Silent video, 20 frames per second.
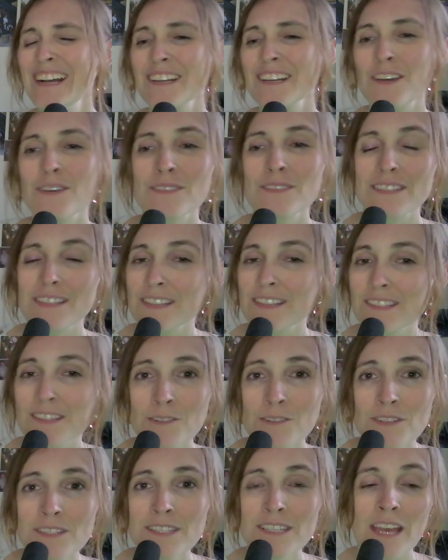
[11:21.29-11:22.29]
Because
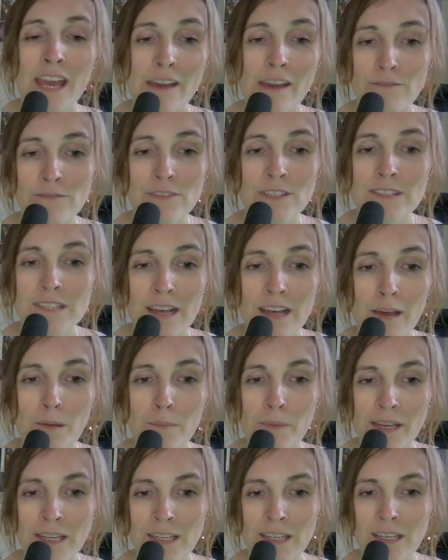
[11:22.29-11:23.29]
seriously, every
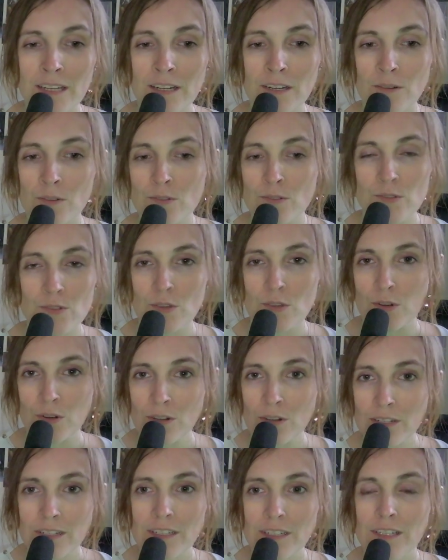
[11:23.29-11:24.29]
time I hear a skirt